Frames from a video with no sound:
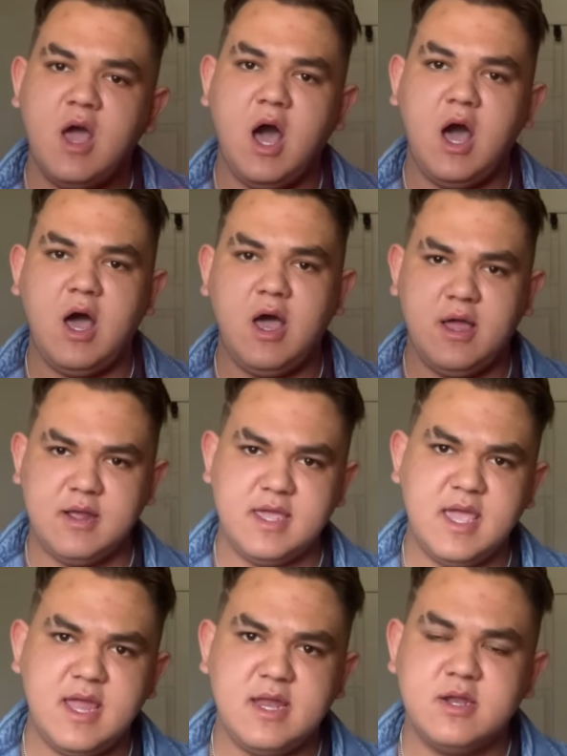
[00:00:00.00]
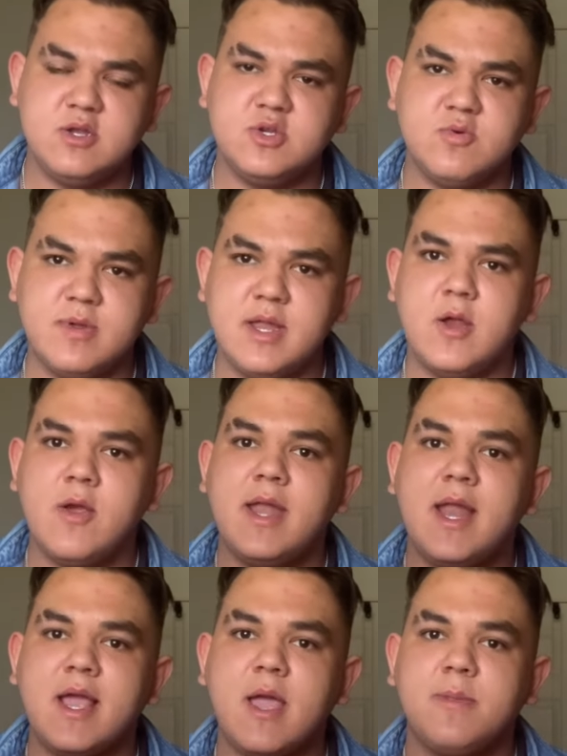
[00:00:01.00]
Uh, again, to
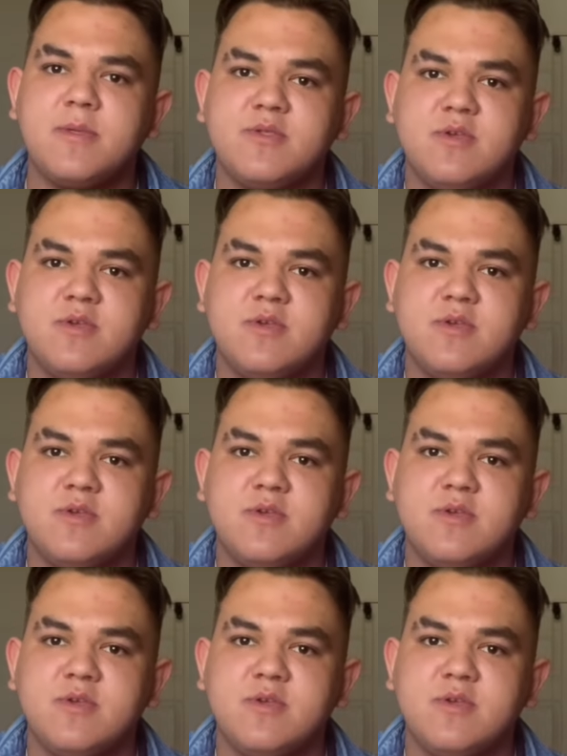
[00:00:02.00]
reiterate, I got this